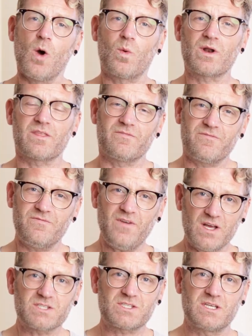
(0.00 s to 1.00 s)
one of the
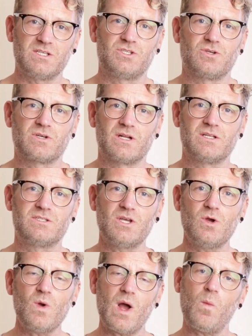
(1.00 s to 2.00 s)
first things you're going
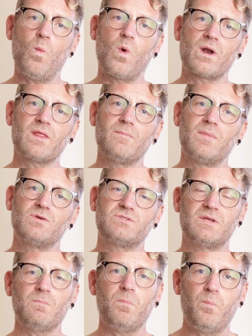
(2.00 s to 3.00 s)
to do and one of the
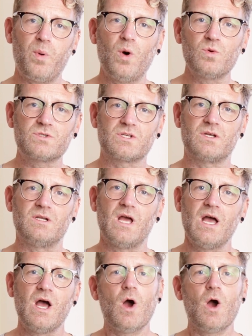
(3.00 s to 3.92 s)
most important.